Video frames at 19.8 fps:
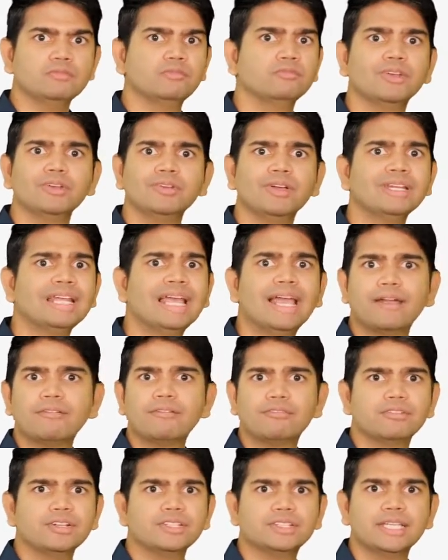We've done
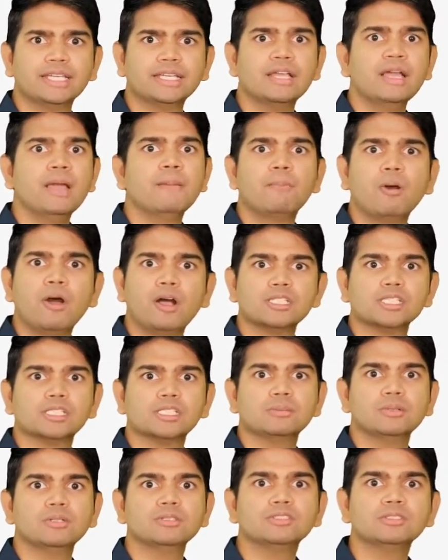everything
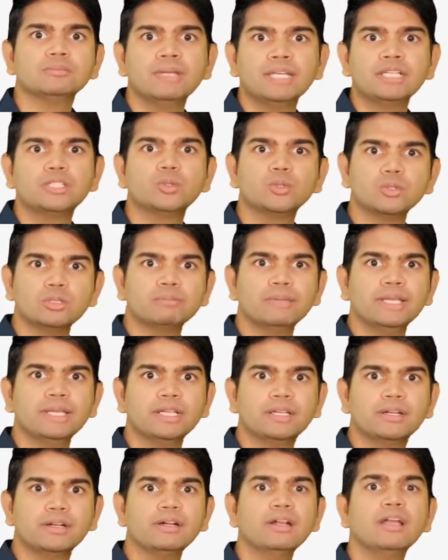possible to make
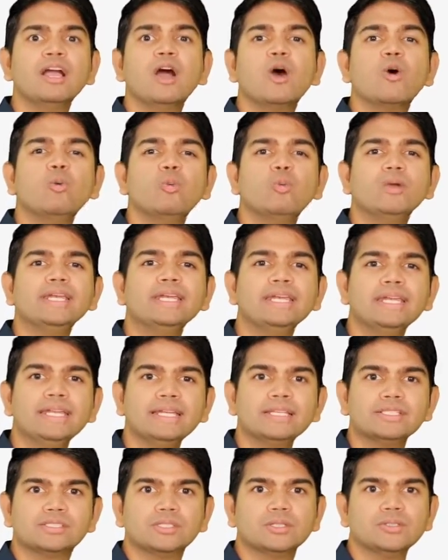DoodleMaker a
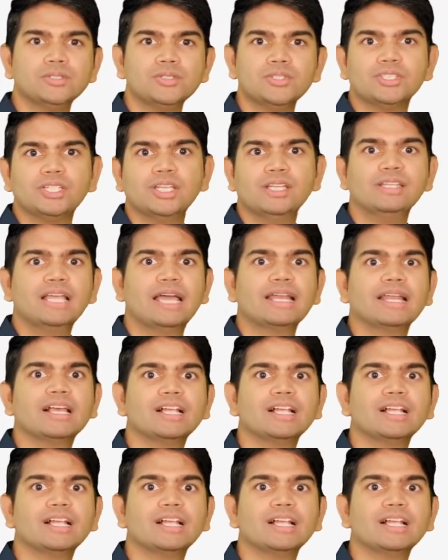winning solution that